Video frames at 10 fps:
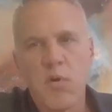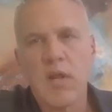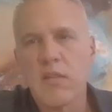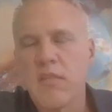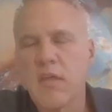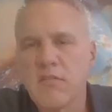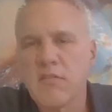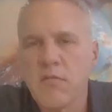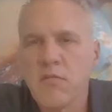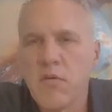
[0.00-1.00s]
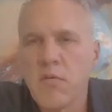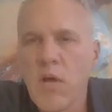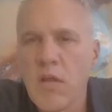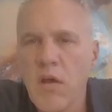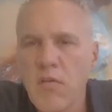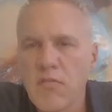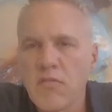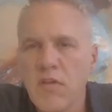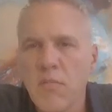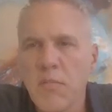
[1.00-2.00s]
point out the things I was doing well, and
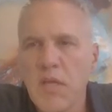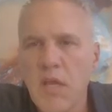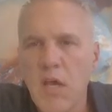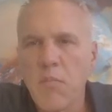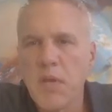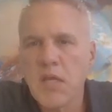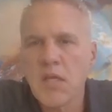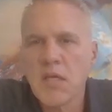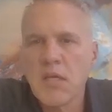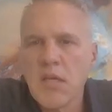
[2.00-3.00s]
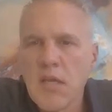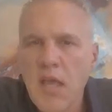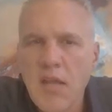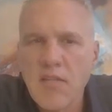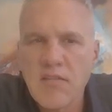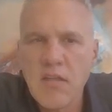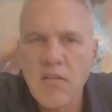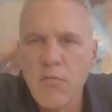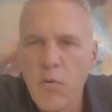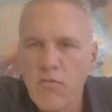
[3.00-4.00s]
also tell me help me kind of
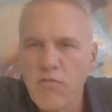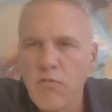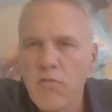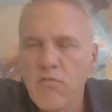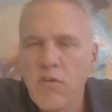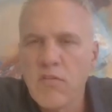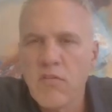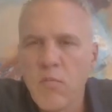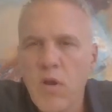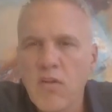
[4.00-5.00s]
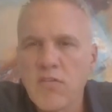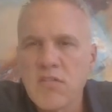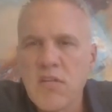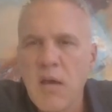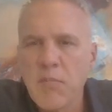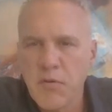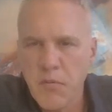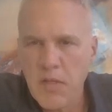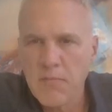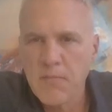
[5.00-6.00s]
see the forest through the trees on what I should stop
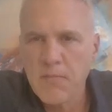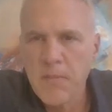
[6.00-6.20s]
doing